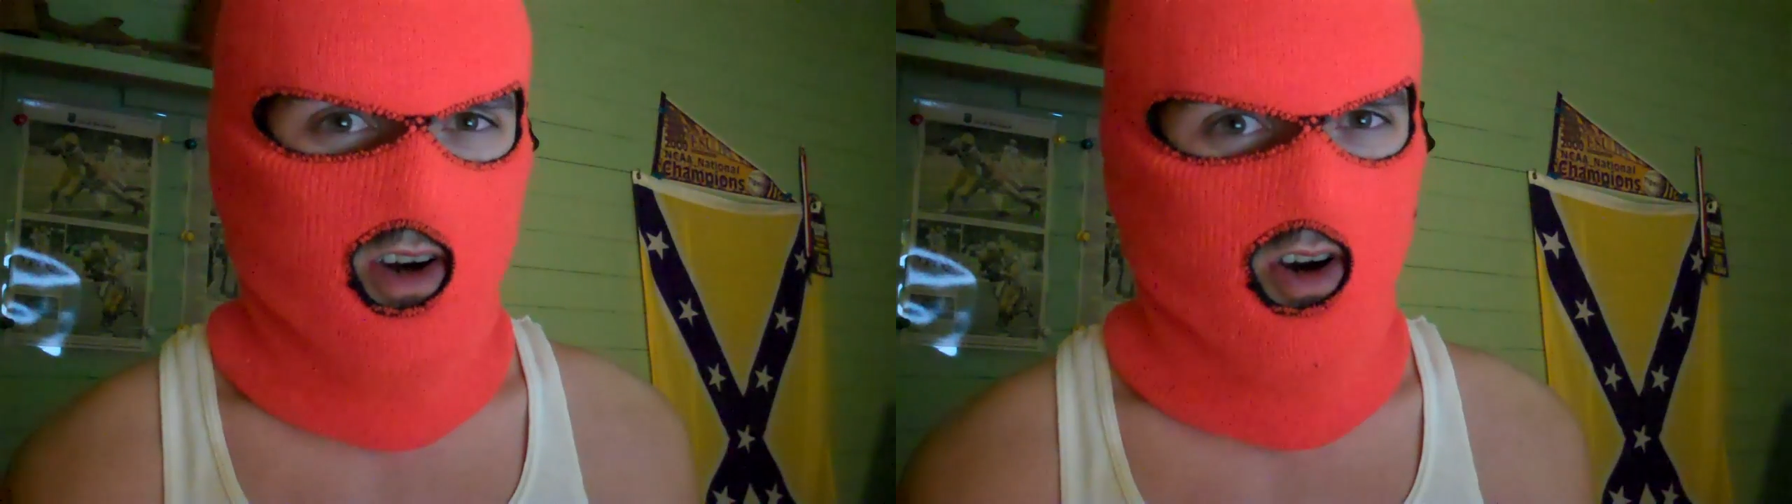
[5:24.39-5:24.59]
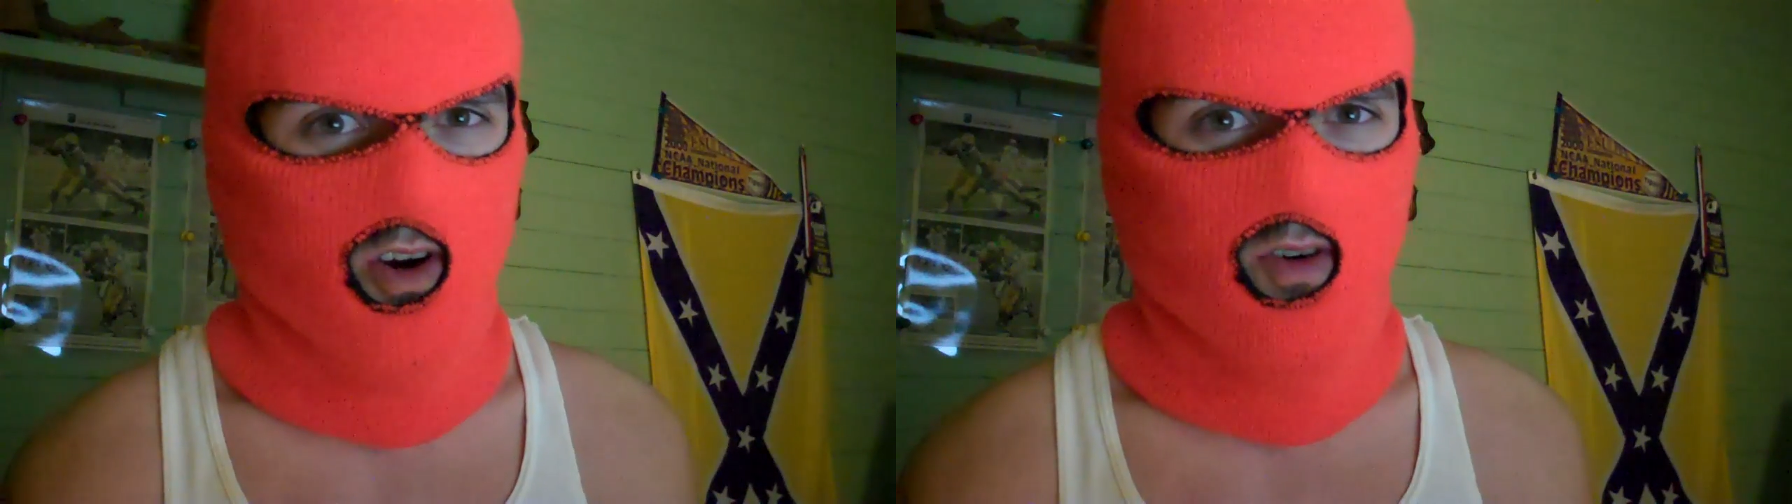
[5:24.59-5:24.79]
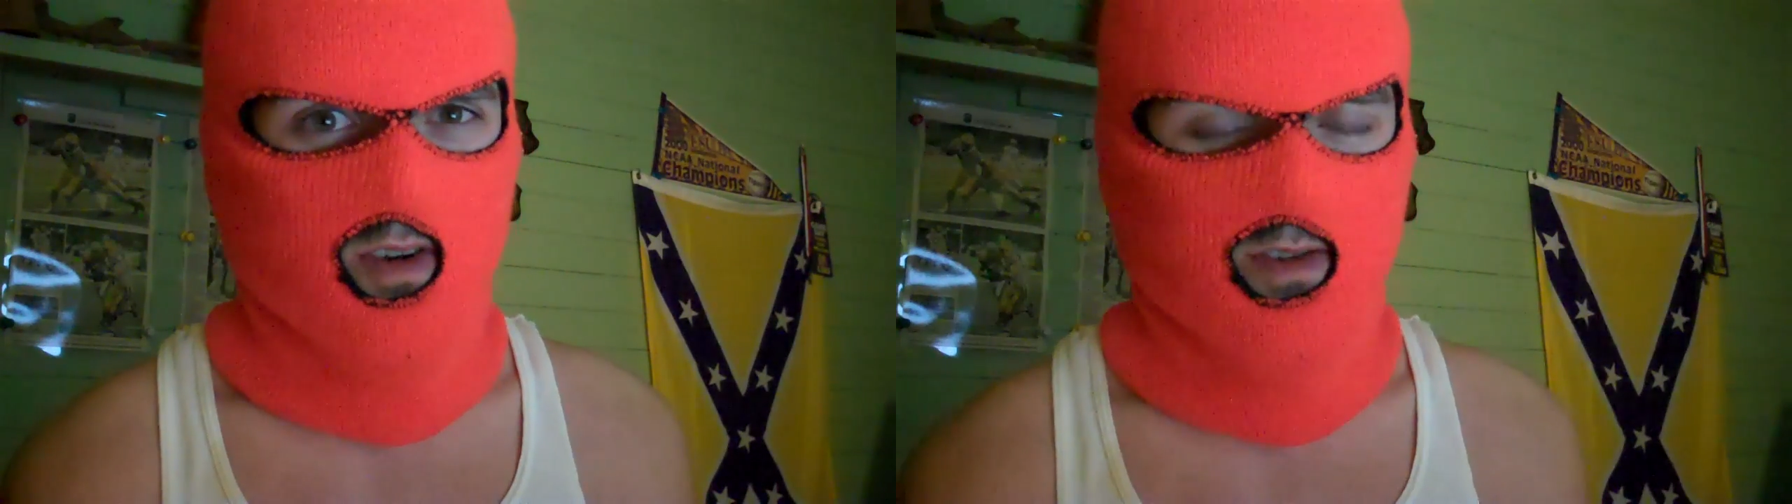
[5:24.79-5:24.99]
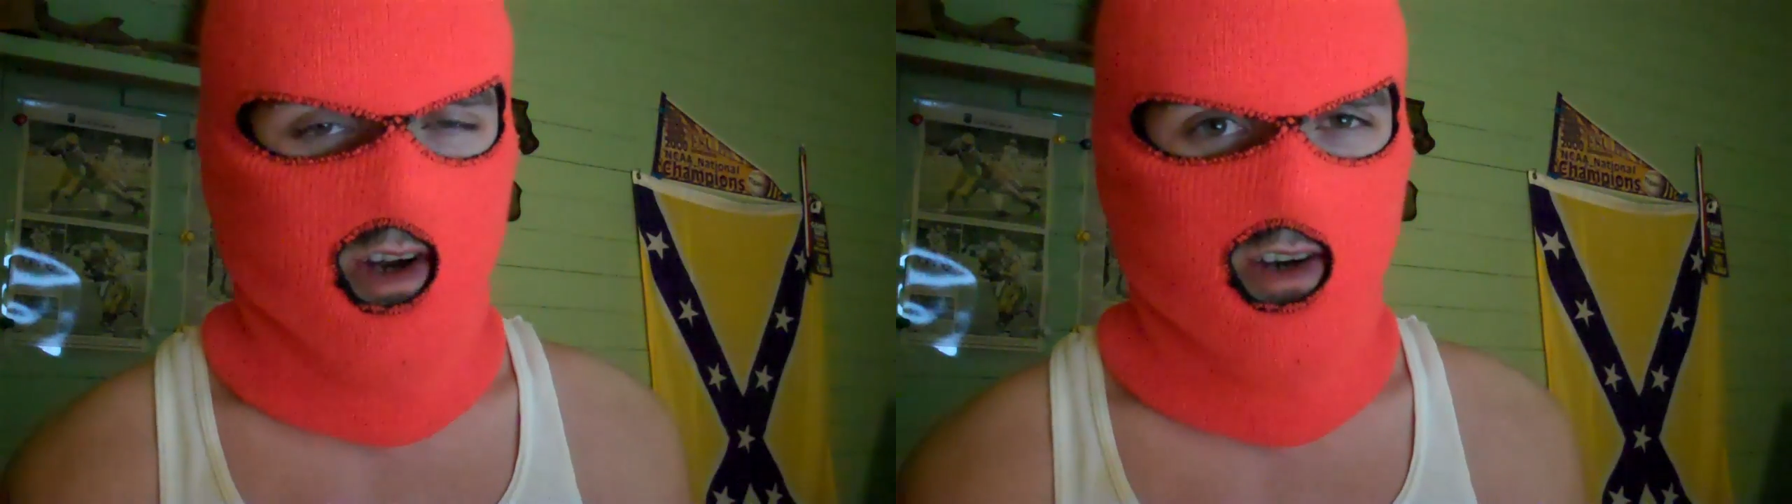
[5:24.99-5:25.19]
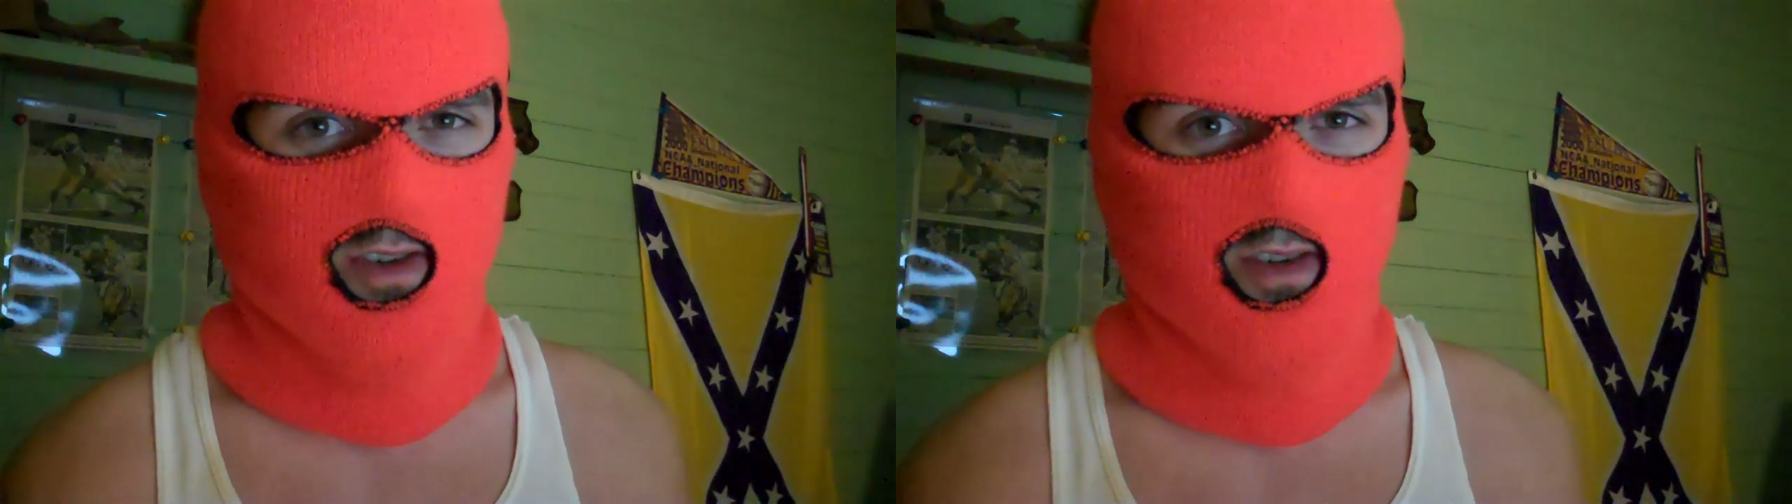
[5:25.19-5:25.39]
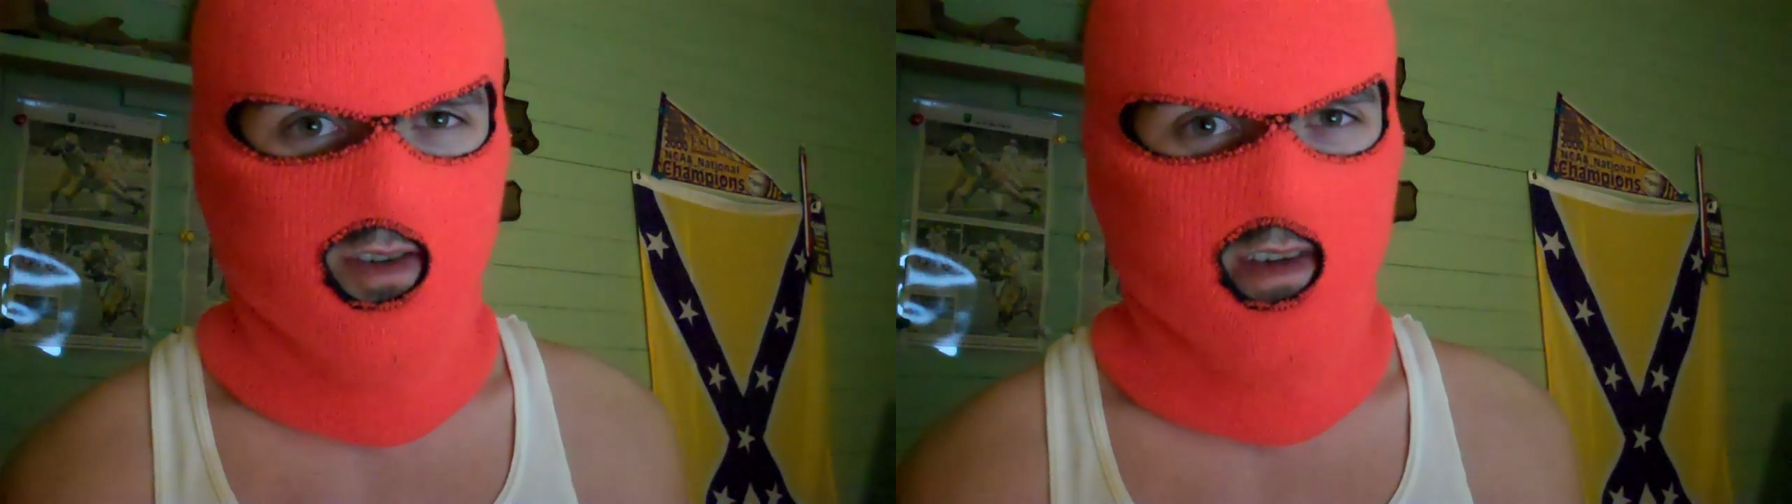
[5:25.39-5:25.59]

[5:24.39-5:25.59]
uh-oh, it's not as good